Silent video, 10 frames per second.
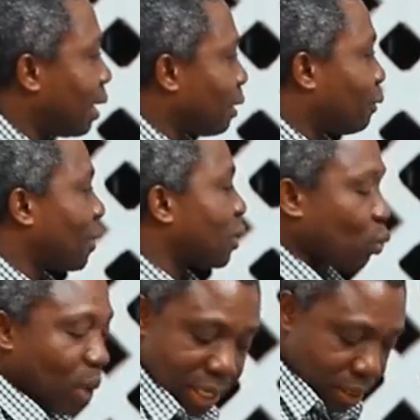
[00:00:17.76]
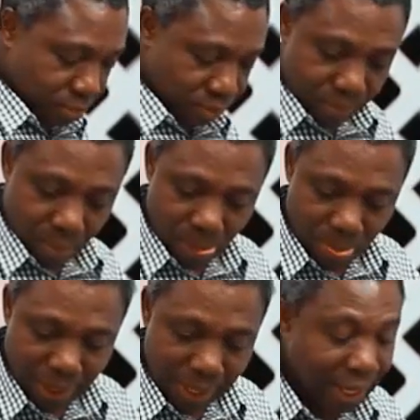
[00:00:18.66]
The first one
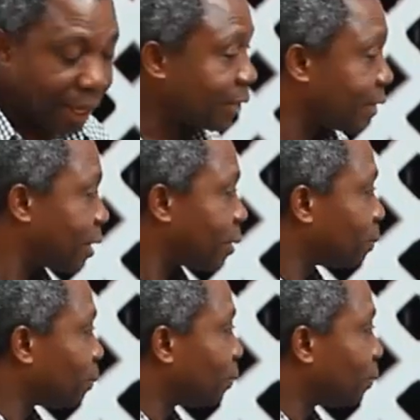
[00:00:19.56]
is